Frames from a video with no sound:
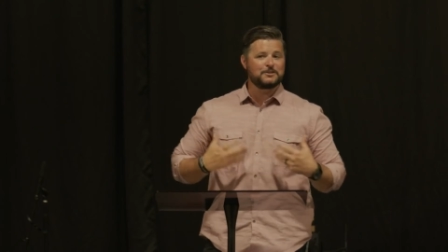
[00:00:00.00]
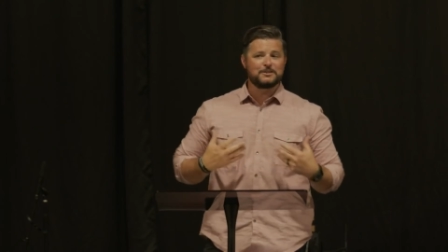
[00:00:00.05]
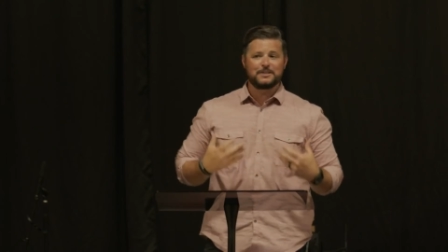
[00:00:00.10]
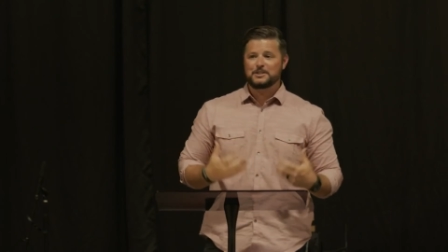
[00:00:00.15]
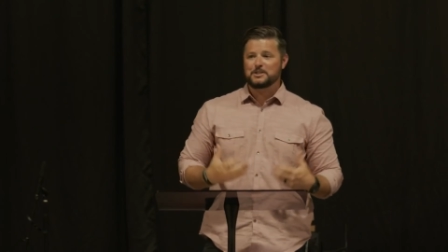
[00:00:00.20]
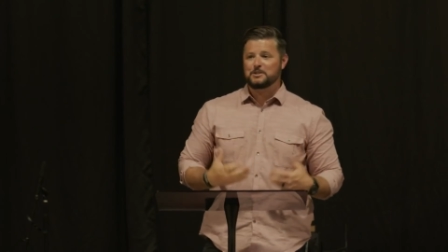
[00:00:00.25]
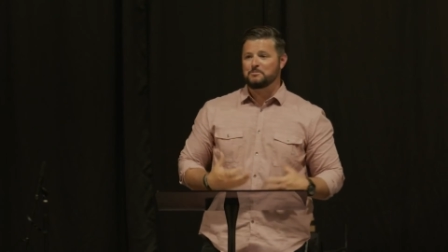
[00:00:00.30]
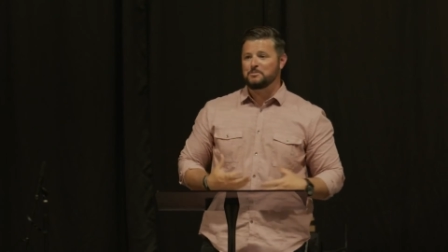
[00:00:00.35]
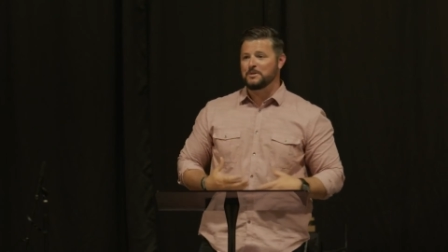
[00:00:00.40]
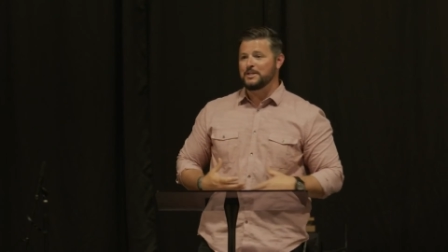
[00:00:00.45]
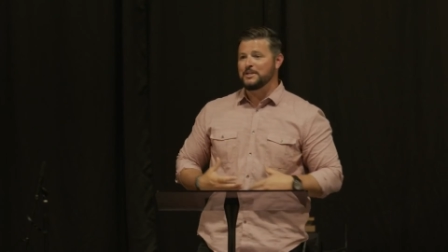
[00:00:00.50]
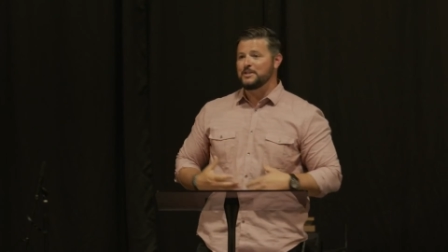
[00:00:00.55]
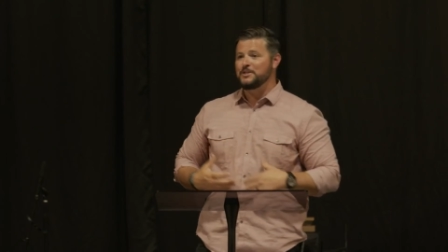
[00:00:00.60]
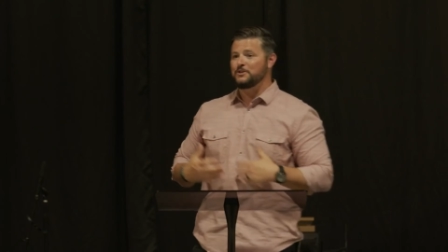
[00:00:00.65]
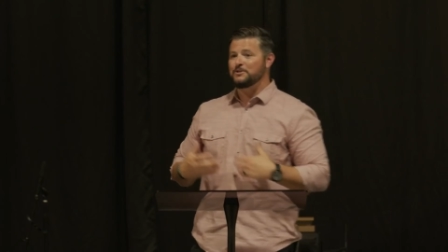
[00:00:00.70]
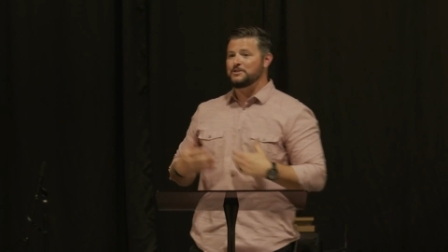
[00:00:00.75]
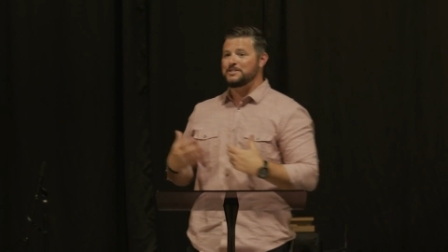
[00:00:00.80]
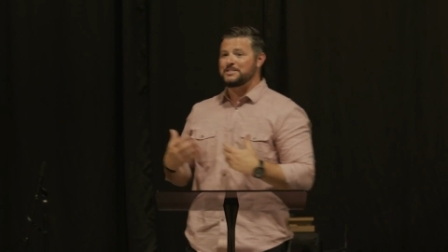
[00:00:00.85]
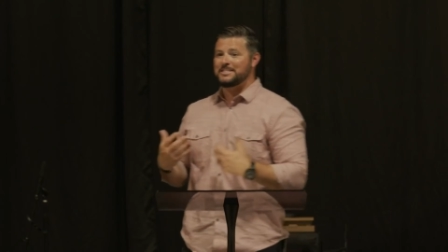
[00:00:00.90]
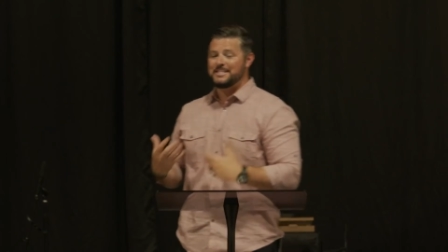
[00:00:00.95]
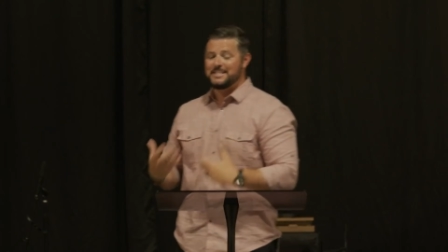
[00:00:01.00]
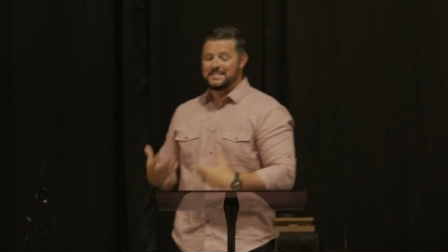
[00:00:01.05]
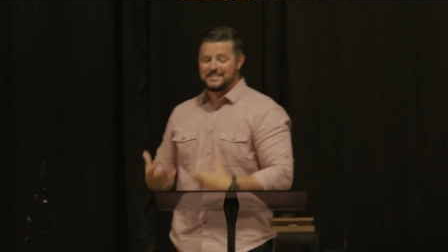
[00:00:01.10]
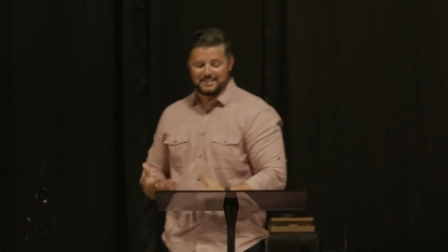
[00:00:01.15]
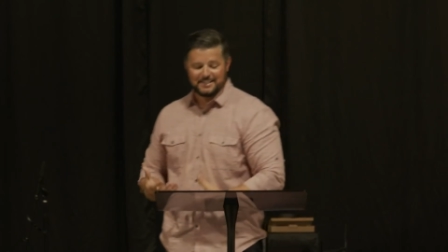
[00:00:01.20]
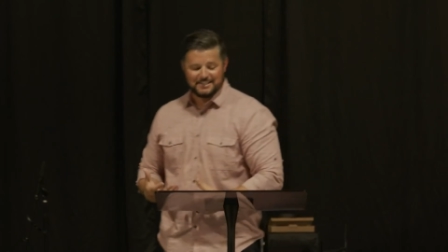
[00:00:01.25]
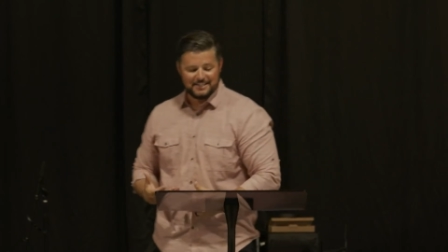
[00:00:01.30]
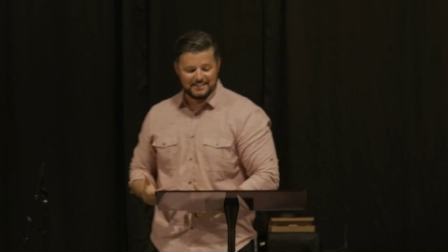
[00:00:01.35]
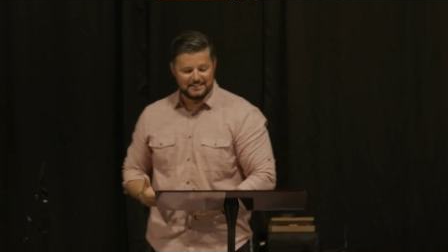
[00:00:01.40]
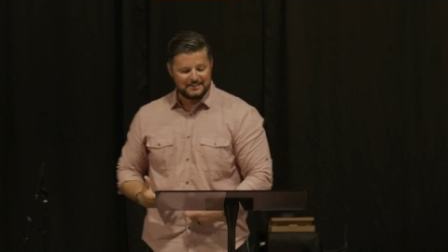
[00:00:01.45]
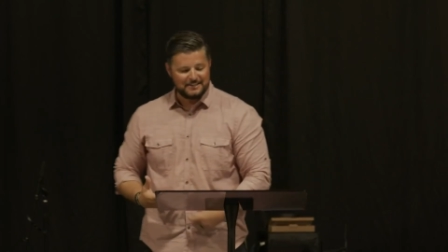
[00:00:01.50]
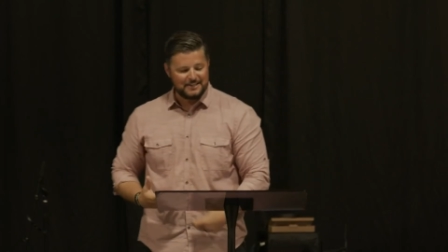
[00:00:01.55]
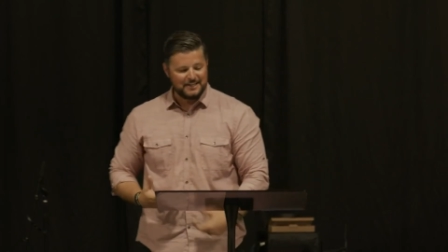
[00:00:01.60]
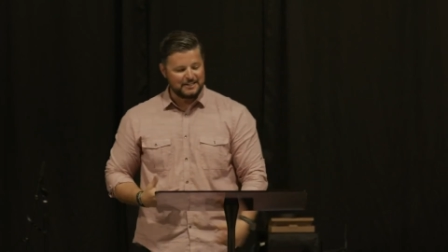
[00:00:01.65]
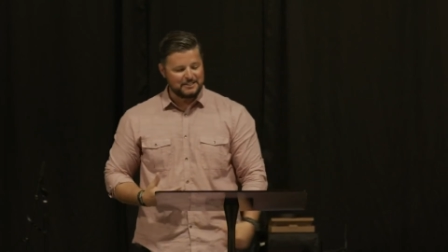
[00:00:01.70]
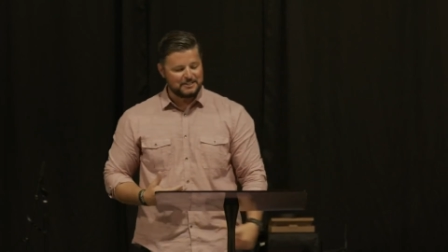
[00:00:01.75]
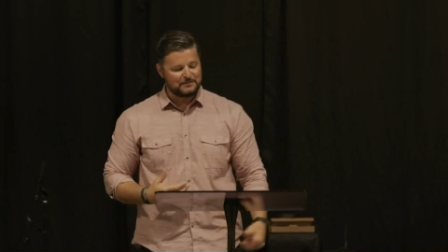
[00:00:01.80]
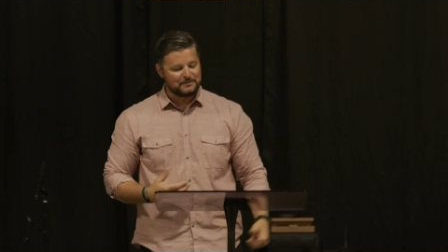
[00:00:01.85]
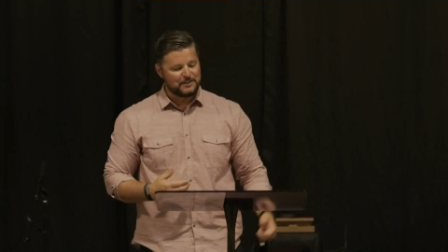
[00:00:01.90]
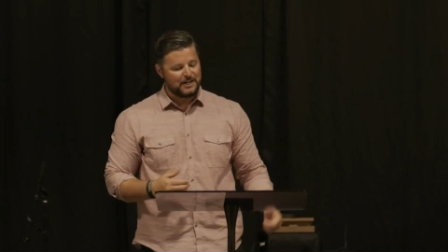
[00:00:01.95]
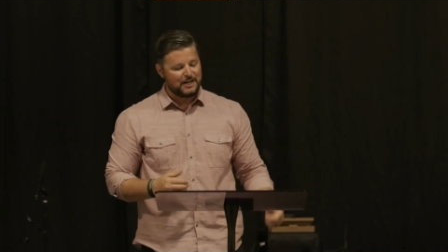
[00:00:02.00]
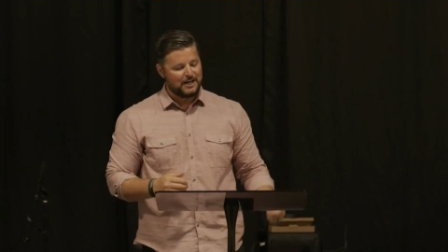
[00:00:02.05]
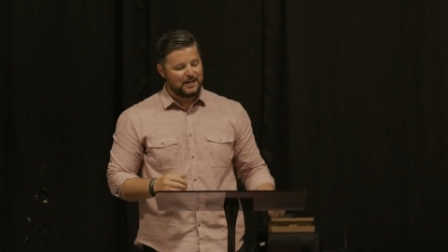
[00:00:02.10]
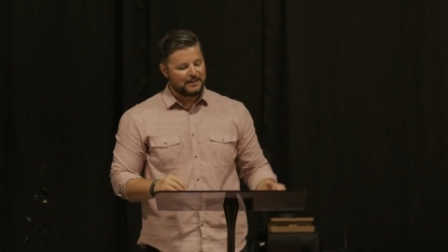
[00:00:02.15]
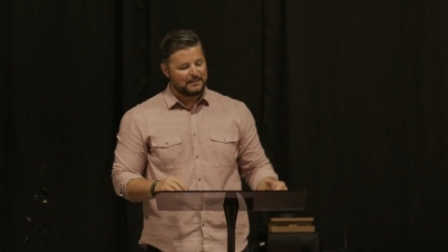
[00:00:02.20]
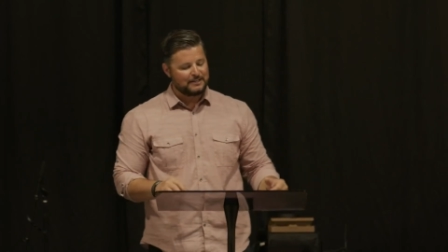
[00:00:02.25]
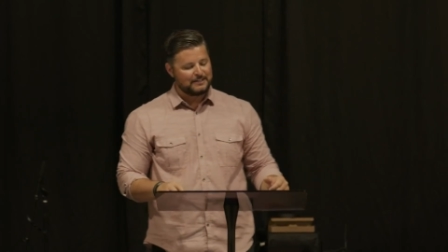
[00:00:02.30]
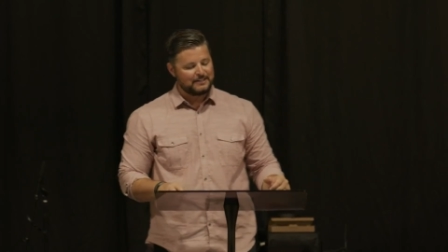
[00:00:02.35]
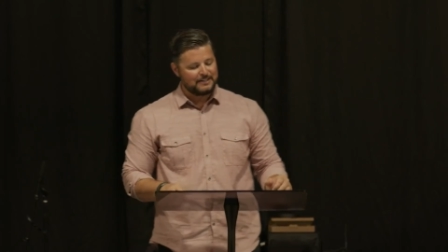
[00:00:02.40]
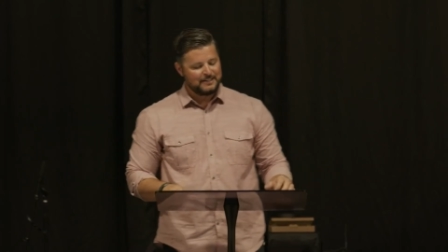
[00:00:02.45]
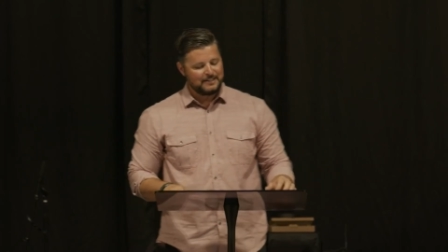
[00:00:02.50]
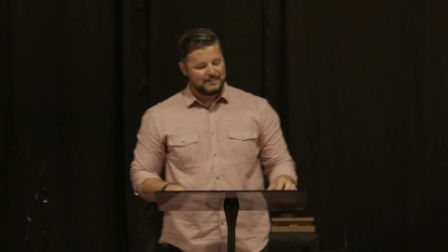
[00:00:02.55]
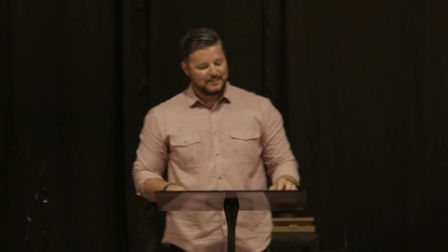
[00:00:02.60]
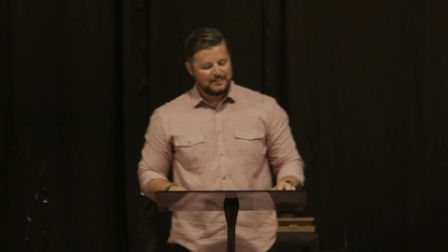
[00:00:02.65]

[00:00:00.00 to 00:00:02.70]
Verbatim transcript: you're disciplined, you're seasoned in the things of God.